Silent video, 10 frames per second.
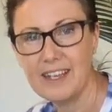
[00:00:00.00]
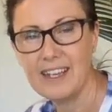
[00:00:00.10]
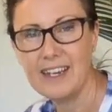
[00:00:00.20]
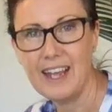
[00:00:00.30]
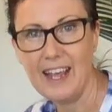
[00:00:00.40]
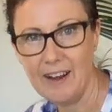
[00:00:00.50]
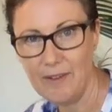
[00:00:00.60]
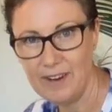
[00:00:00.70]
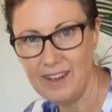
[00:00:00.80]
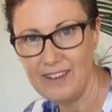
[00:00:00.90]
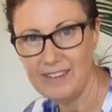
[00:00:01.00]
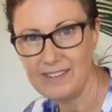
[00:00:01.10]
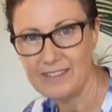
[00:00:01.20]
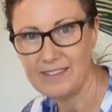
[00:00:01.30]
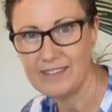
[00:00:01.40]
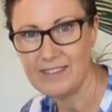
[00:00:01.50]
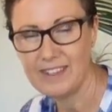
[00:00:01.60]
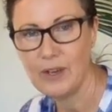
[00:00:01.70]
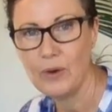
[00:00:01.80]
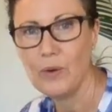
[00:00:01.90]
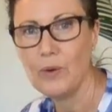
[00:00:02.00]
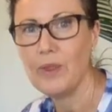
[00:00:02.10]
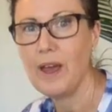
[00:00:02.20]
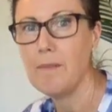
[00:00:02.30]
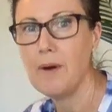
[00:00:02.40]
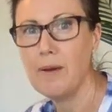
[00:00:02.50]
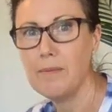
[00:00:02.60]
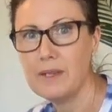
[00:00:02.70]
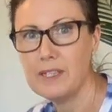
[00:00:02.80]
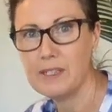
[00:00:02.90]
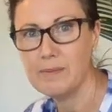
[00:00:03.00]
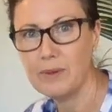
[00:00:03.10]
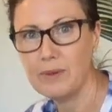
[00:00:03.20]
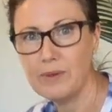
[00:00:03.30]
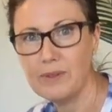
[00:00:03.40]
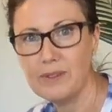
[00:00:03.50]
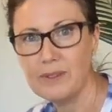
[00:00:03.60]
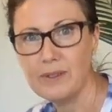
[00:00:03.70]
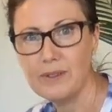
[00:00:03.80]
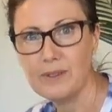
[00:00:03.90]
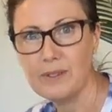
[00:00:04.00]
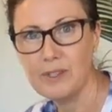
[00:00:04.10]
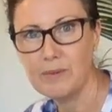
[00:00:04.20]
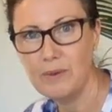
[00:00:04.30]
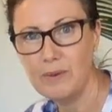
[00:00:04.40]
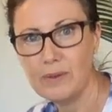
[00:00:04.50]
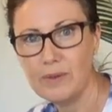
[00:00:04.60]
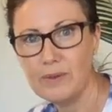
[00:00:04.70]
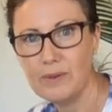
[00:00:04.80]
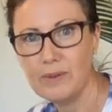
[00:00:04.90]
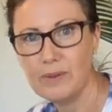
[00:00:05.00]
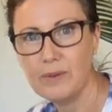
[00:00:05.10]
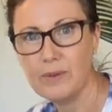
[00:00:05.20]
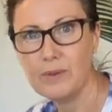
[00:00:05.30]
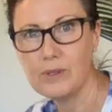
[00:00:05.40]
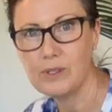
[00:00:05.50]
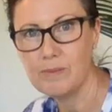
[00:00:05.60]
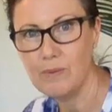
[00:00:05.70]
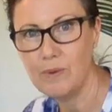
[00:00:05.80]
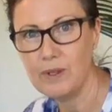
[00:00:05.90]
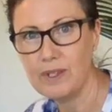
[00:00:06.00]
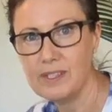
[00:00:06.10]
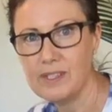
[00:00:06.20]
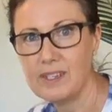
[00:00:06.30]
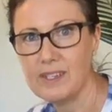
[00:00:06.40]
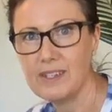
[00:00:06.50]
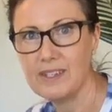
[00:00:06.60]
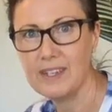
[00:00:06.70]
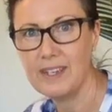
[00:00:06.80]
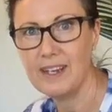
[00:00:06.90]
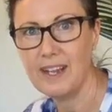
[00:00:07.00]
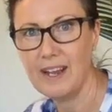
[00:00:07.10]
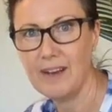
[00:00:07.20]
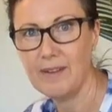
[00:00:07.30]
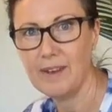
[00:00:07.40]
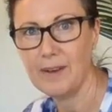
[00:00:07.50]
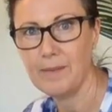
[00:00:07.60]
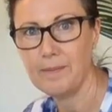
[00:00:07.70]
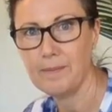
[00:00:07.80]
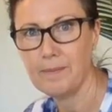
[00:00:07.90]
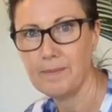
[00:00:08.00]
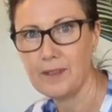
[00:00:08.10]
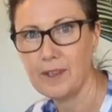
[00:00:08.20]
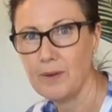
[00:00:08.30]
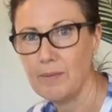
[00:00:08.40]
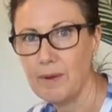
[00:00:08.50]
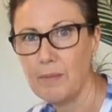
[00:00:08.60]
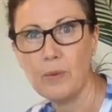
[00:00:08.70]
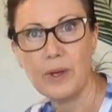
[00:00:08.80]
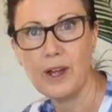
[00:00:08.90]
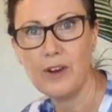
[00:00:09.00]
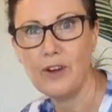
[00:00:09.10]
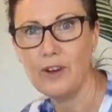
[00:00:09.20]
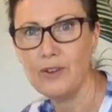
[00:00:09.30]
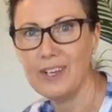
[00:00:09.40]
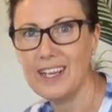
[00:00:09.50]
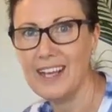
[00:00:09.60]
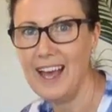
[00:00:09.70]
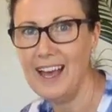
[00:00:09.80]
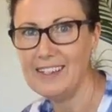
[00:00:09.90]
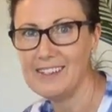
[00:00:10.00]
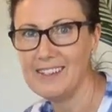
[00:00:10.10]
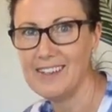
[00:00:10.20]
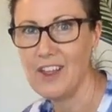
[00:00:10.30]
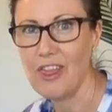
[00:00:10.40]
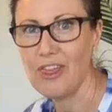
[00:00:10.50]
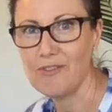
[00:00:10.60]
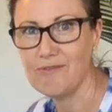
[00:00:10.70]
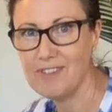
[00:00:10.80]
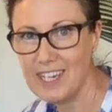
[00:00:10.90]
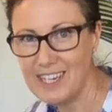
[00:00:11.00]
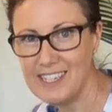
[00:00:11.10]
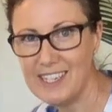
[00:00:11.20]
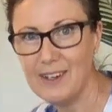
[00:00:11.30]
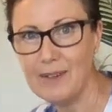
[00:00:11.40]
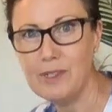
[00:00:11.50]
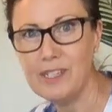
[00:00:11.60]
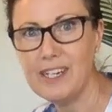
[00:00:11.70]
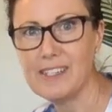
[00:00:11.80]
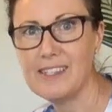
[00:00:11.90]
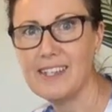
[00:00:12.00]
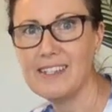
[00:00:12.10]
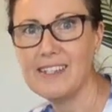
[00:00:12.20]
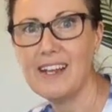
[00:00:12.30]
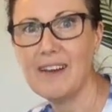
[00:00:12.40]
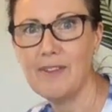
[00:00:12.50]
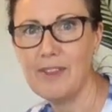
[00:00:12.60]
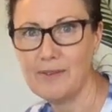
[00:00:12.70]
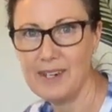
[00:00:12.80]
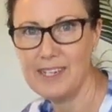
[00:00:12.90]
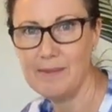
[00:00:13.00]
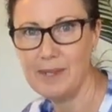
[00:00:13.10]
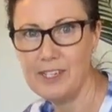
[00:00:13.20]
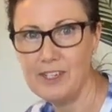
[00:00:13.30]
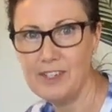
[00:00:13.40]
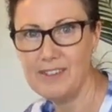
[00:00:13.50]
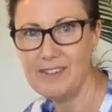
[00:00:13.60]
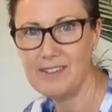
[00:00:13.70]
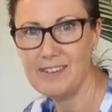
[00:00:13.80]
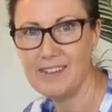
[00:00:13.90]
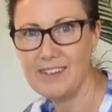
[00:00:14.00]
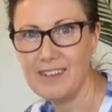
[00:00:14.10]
in area, or they might be small, smaller, or smallest in area. Remember, we are not looking at 3D objects, things that have 3 dimensions.